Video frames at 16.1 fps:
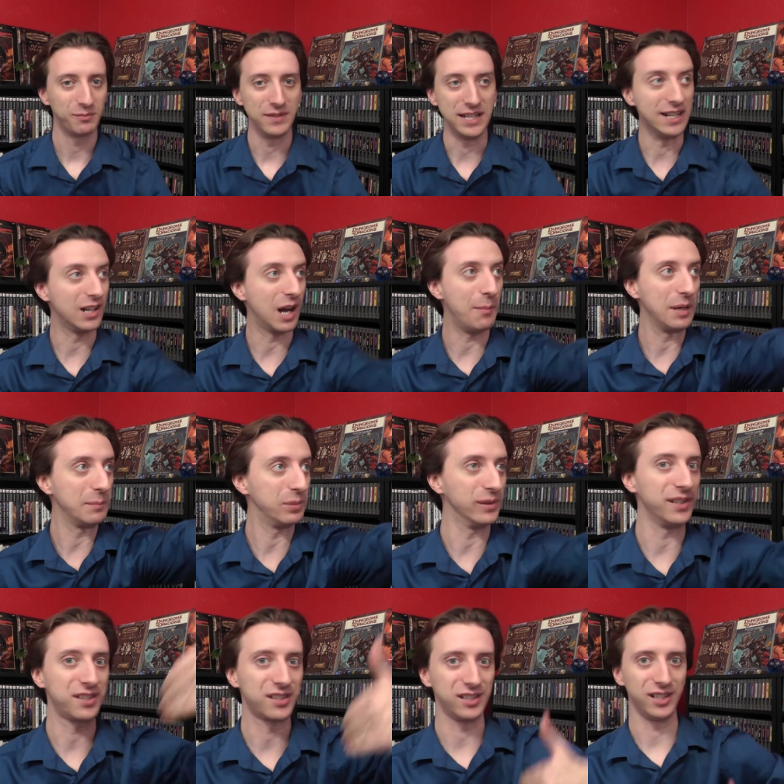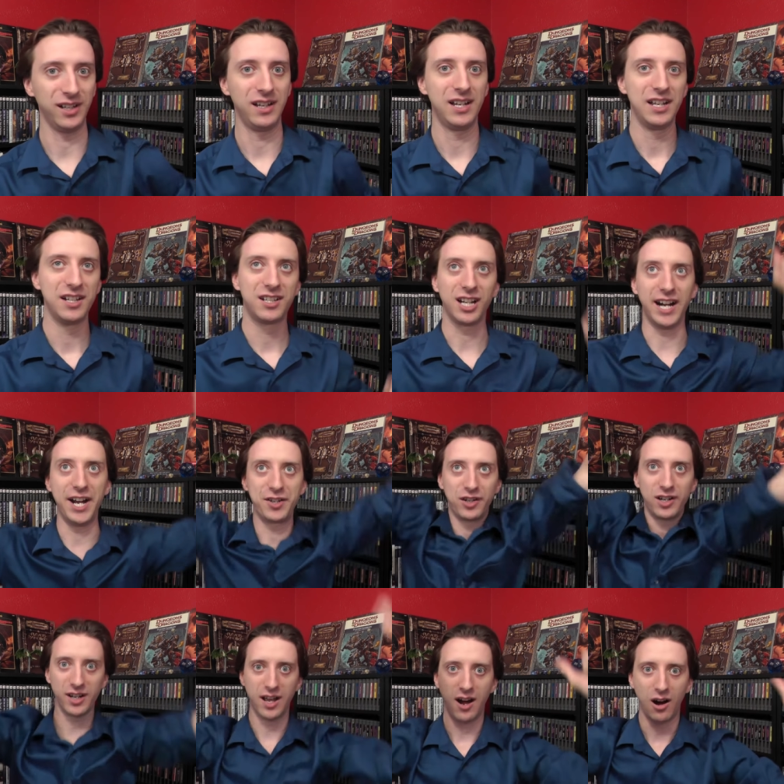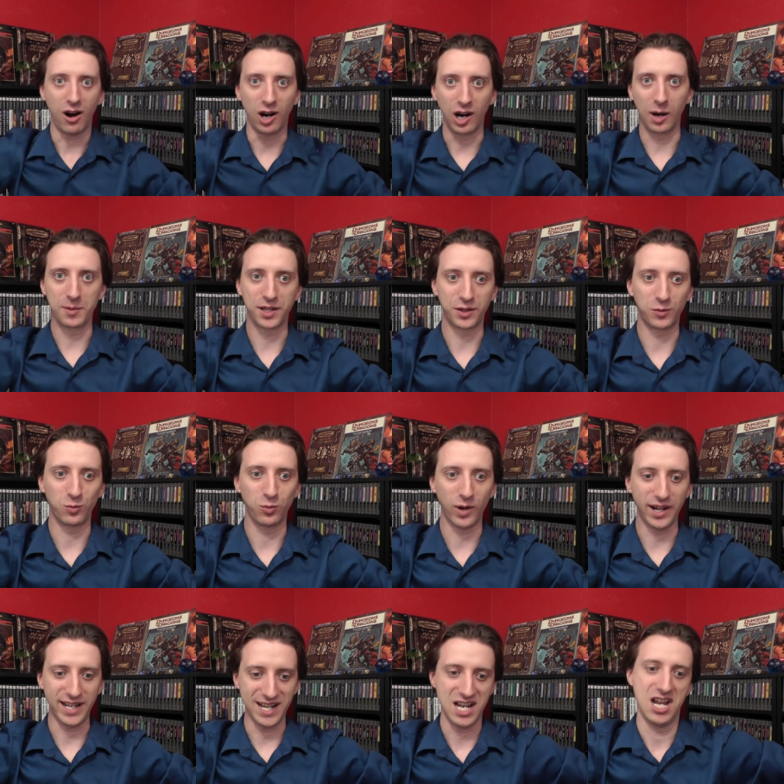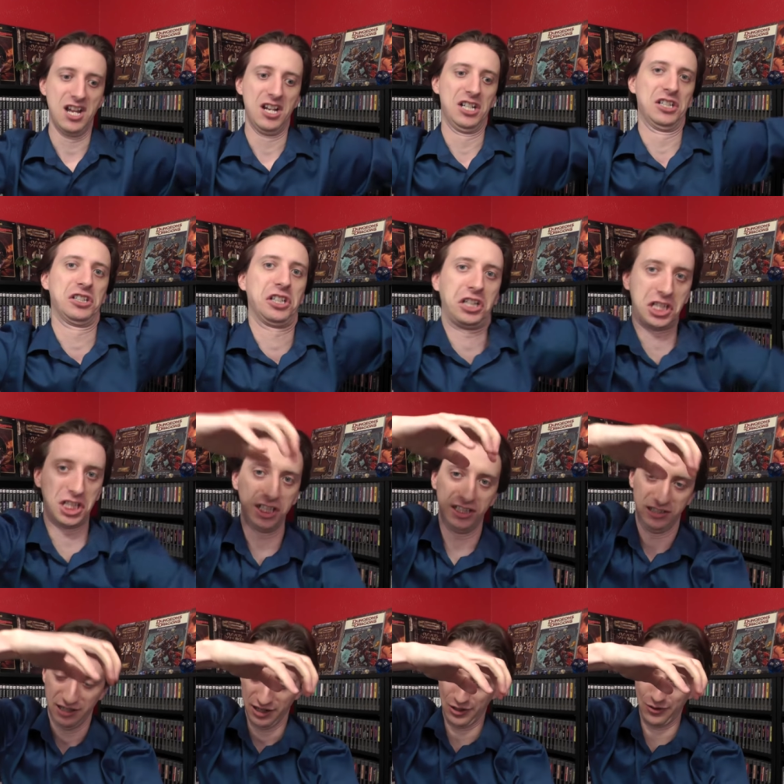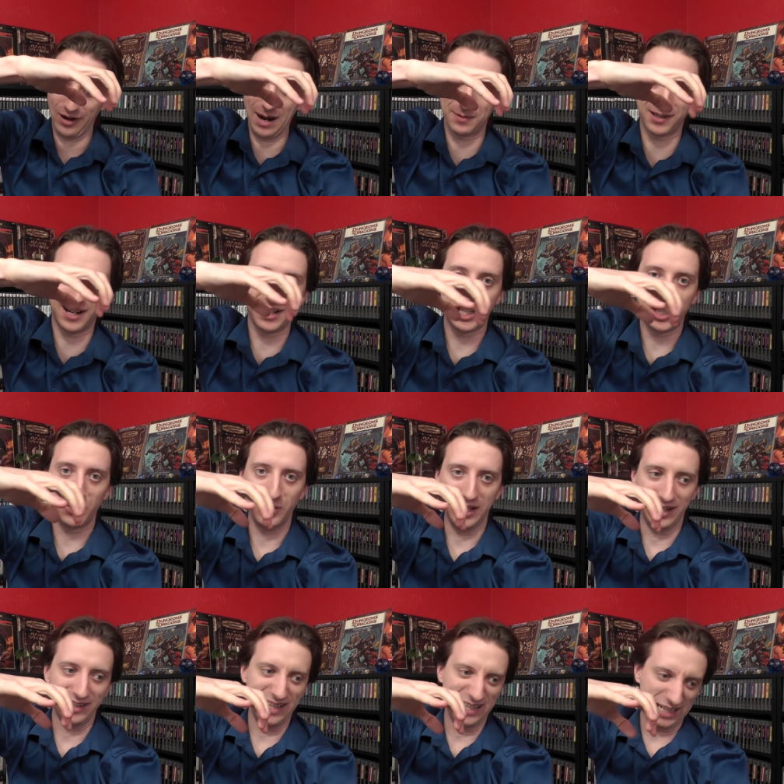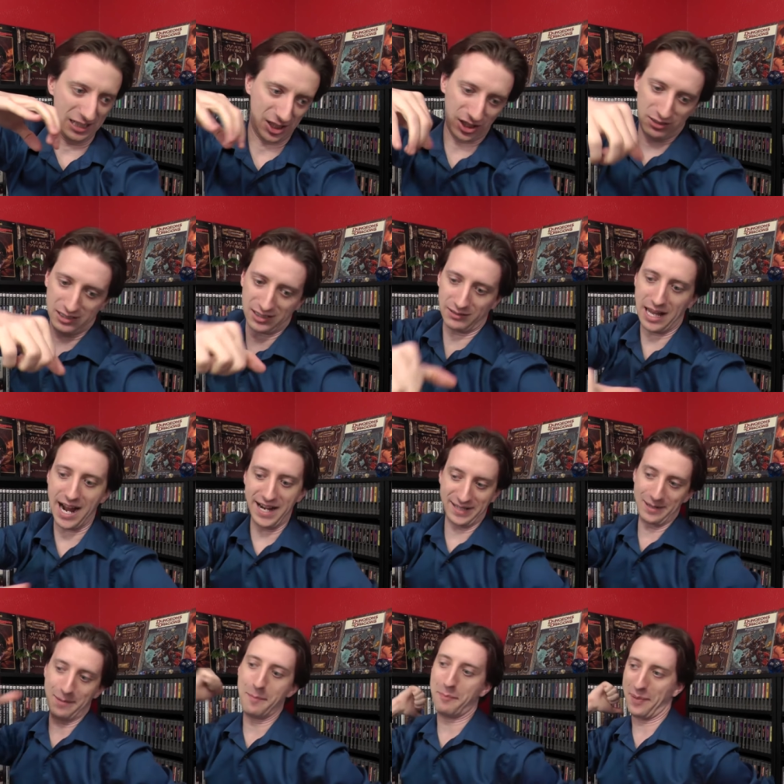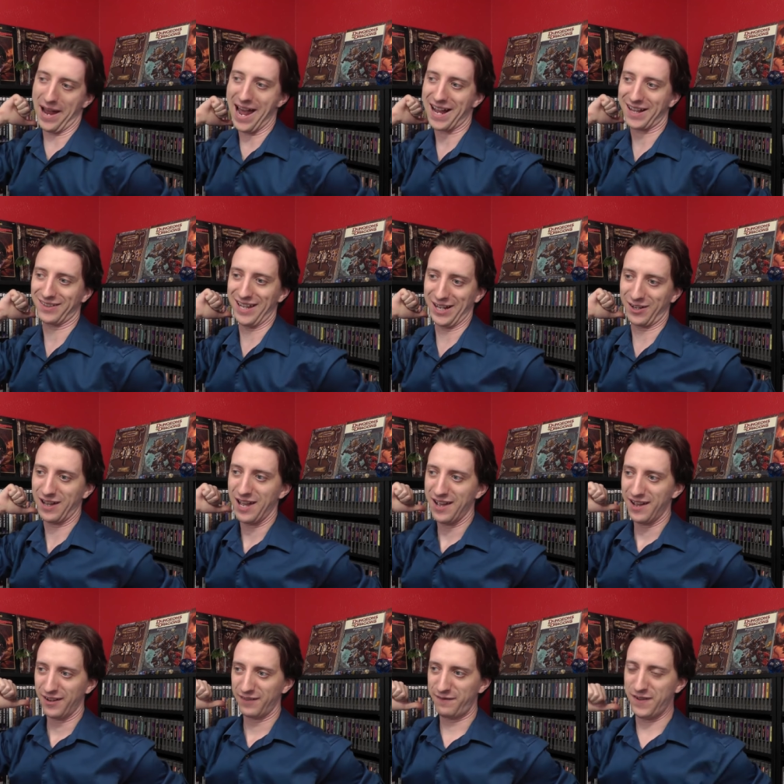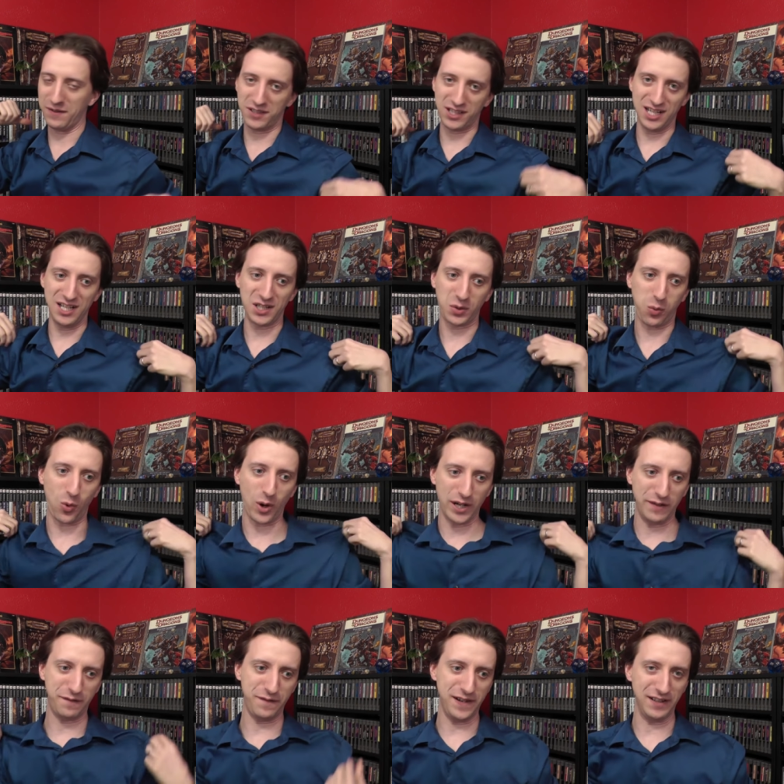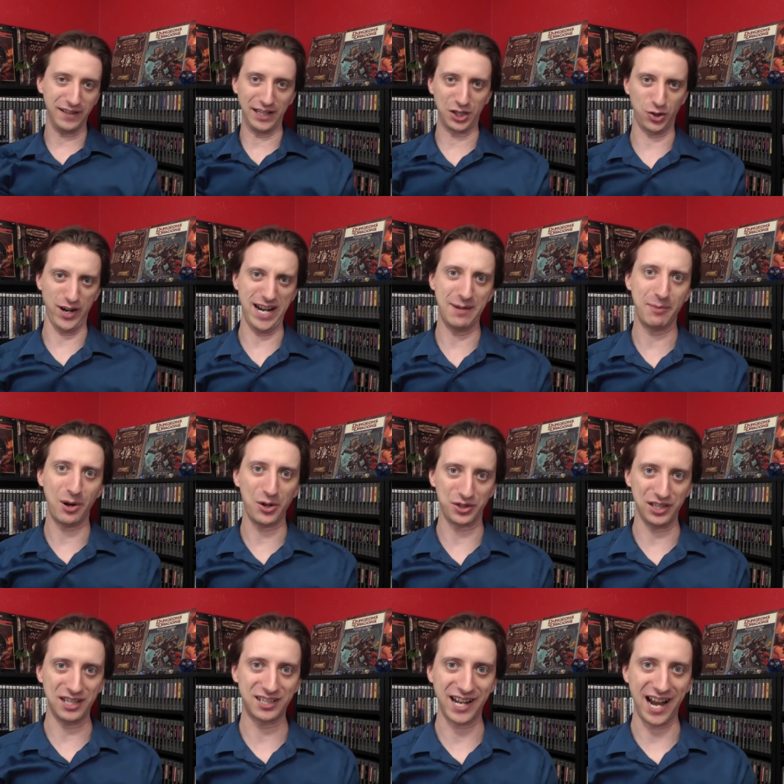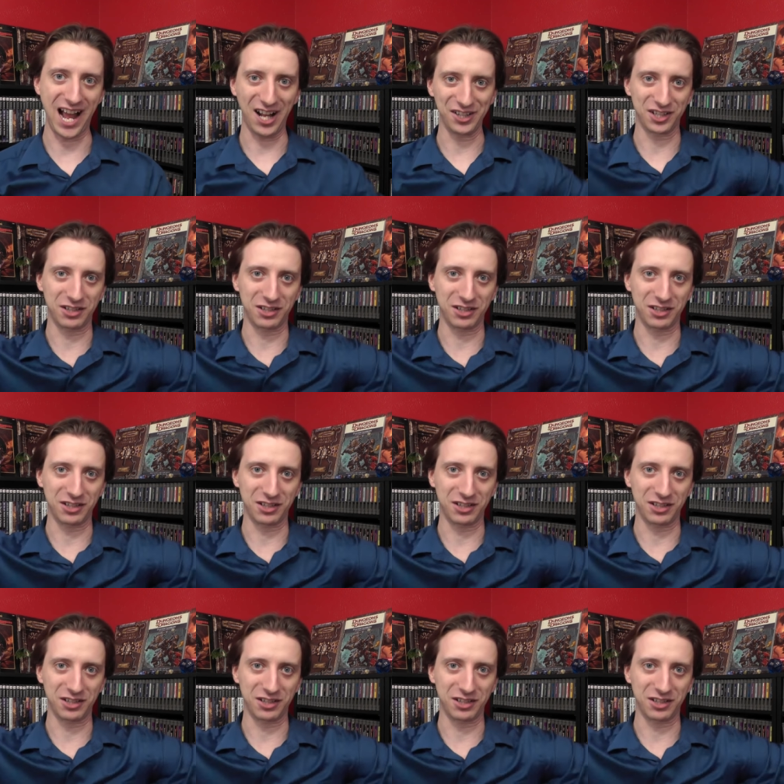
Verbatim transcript: Incoming ballista, Tydra, arms at the ready, grabs onto it, and like it slides him back like 15, 20 feet, like Dragon Ball Z style.